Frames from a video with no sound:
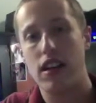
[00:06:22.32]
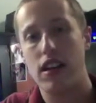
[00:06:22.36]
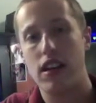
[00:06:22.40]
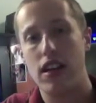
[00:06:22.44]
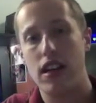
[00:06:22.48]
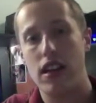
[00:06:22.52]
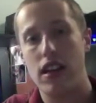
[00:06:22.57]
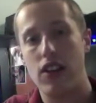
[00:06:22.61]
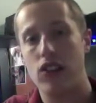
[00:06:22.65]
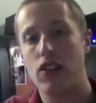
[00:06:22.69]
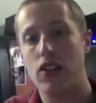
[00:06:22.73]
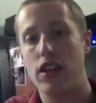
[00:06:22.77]

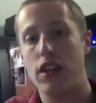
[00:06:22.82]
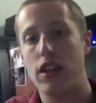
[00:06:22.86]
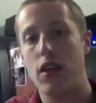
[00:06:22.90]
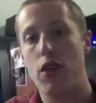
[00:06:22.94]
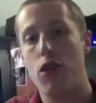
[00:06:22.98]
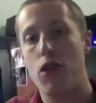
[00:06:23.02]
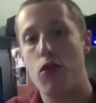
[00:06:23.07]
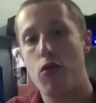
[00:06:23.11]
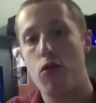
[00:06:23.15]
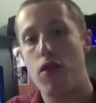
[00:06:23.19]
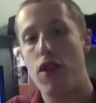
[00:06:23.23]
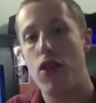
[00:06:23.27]
instead of
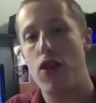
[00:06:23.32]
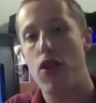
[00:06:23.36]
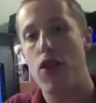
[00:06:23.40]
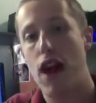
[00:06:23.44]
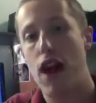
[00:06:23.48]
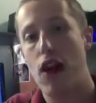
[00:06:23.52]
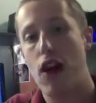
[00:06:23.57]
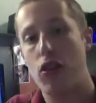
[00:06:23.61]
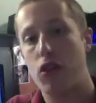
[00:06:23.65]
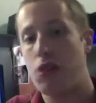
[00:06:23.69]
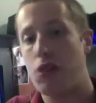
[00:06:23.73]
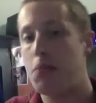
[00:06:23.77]

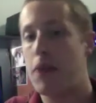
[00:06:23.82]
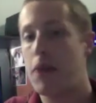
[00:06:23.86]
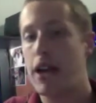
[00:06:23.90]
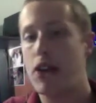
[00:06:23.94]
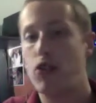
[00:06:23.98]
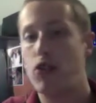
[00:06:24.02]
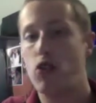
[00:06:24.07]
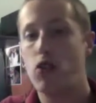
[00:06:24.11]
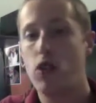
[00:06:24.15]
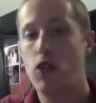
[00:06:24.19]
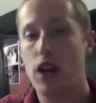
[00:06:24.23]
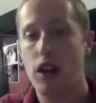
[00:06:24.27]
3000 by
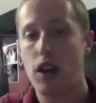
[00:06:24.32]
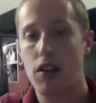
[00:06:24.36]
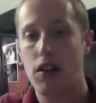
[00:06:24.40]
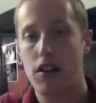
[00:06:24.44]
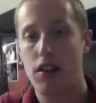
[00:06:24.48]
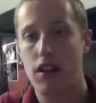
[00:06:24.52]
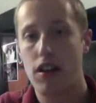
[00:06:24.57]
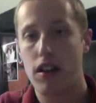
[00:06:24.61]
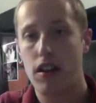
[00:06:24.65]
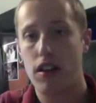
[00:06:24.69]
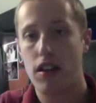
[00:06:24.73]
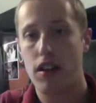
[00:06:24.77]

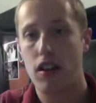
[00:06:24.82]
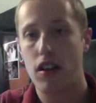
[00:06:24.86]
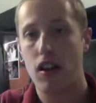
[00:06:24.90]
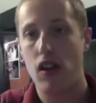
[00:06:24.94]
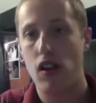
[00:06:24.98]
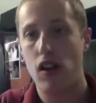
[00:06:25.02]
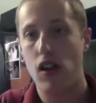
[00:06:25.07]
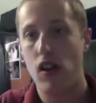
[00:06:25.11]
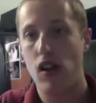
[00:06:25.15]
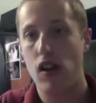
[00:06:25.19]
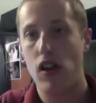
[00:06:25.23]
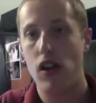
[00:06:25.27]
200.
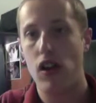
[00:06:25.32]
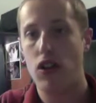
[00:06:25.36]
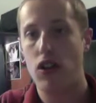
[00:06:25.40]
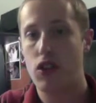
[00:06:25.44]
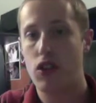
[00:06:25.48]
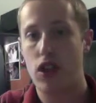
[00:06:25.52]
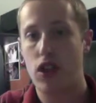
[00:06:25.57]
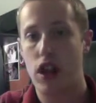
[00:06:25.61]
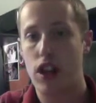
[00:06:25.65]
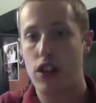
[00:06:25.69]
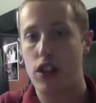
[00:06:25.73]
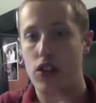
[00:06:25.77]
It's
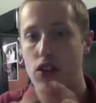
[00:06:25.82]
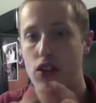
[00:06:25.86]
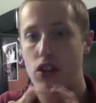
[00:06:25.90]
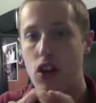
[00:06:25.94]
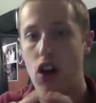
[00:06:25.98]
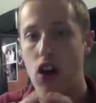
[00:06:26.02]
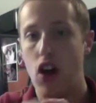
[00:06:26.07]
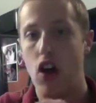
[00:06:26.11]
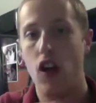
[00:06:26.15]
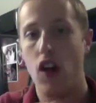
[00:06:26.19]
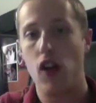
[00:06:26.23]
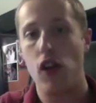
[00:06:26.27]
not as
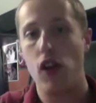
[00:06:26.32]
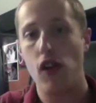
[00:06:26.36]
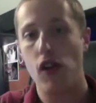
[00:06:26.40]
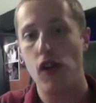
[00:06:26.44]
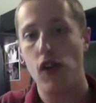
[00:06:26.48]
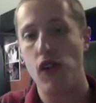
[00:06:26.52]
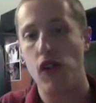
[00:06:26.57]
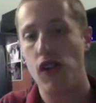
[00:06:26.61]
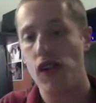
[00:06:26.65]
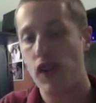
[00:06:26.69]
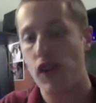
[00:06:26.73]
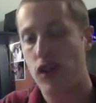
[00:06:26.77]
tall.
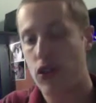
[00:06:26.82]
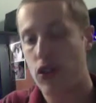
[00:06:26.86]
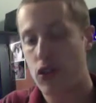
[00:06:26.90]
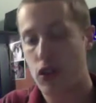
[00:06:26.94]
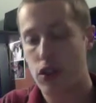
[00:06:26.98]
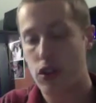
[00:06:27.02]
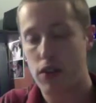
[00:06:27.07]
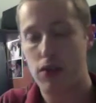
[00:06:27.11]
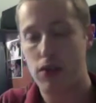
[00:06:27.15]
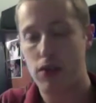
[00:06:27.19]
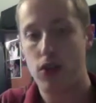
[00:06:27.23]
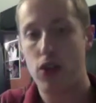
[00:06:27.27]

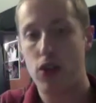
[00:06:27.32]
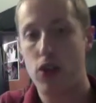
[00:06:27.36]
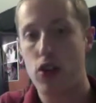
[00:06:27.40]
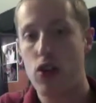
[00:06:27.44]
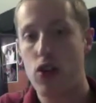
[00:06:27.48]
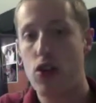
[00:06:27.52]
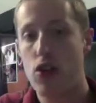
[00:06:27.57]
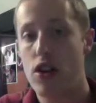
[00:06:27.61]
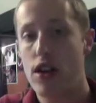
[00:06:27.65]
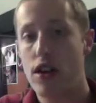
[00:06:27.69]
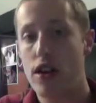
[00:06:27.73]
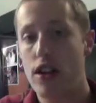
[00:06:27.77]
So the
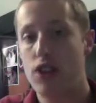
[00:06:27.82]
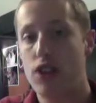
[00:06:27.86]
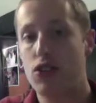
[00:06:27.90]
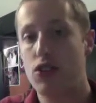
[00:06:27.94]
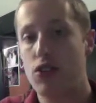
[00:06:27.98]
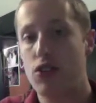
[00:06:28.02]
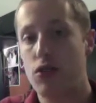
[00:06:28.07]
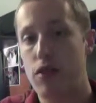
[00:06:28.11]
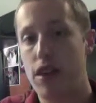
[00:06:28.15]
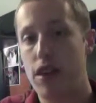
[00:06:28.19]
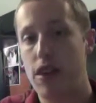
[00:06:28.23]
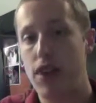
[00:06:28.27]
footer is
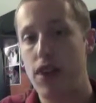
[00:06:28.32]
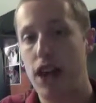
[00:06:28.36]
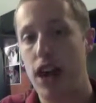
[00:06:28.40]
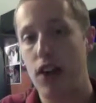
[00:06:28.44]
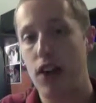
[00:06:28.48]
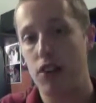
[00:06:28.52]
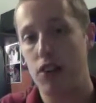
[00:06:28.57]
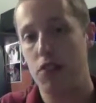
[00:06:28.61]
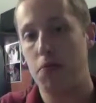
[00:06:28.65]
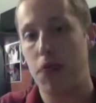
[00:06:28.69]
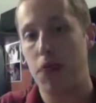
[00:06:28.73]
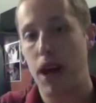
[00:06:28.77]

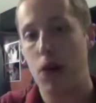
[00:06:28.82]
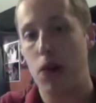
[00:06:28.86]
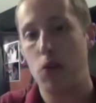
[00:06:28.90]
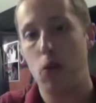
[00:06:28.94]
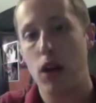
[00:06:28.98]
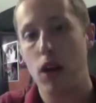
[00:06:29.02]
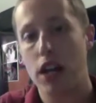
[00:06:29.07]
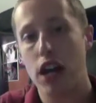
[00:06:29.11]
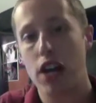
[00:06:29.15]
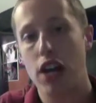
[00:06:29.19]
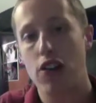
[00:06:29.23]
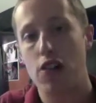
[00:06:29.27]
3000 by
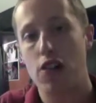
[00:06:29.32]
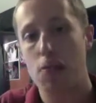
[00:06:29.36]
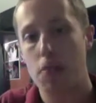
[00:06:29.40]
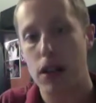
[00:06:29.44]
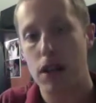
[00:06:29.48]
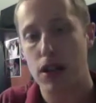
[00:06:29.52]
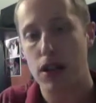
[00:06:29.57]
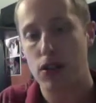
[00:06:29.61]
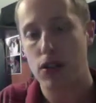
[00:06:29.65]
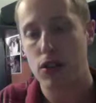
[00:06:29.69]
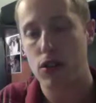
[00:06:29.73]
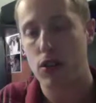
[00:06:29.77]
100
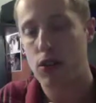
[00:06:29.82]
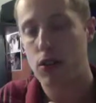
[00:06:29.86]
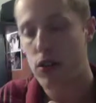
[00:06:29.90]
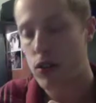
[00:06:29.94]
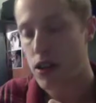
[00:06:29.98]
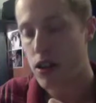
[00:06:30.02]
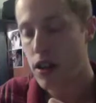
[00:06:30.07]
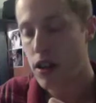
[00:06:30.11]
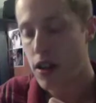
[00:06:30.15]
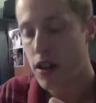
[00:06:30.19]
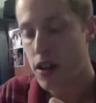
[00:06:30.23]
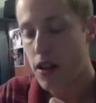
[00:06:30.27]
pixels.
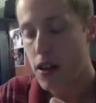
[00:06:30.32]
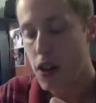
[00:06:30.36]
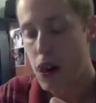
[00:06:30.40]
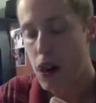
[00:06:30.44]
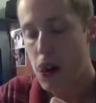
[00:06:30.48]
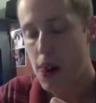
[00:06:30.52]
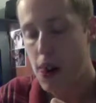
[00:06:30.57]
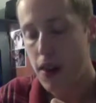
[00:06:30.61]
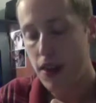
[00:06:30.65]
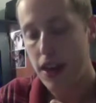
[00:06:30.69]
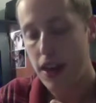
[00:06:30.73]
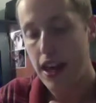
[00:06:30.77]

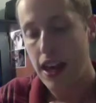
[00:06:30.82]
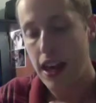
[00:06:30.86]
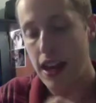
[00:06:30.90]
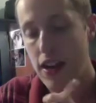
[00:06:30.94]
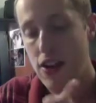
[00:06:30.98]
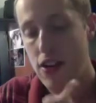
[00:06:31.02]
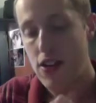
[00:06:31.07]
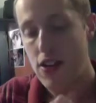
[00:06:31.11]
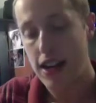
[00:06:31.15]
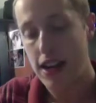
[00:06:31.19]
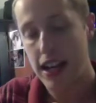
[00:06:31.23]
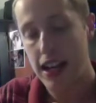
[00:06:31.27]
The
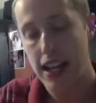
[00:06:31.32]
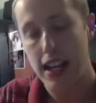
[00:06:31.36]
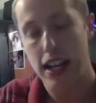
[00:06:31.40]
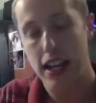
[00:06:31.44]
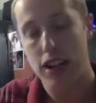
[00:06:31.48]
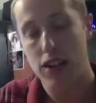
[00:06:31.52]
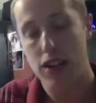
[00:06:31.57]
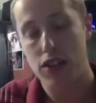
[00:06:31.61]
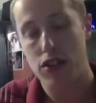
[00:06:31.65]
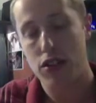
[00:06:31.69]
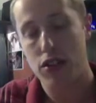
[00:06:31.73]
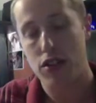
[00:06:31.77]
header, again,
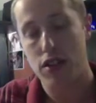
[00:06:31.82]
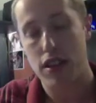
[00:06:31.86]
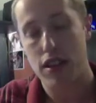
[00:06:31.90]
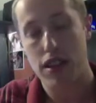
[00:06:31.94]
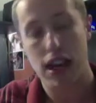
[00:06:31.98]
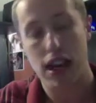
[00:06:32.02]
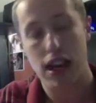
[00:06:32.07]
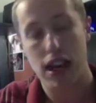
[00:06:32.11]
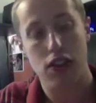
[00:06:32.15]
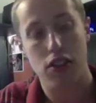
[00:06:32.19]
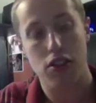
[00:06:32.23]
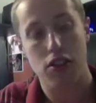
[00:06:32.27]
is
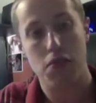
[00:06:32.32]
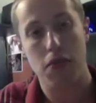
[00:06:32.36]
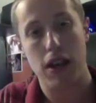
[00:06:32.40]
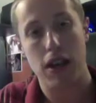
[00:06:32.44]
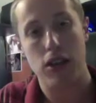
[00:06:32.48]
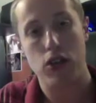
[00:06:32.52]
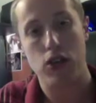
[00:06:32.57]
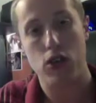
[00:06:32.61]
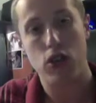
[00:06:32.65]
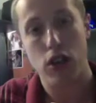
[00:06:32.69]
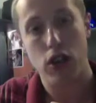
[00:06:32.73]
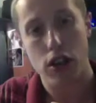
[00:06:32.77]
3000 by
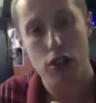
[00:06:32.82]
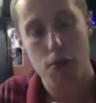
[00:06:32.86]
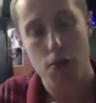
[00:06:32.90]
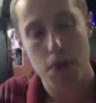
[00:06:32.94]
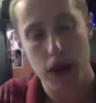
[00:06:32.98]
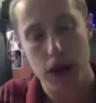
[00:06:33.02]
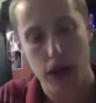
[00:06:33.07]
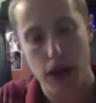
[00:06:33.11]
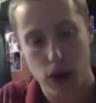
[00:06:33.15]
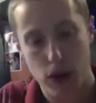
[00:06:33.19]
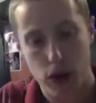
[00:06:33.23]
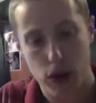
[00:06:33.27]
200
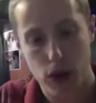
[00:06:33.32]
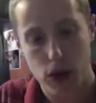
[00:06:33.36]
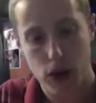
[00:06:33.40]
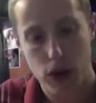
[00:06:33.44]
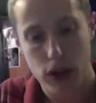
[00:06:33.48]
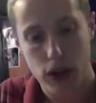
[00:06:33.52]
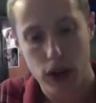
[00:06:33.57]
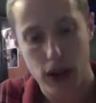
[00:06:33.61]
pixels.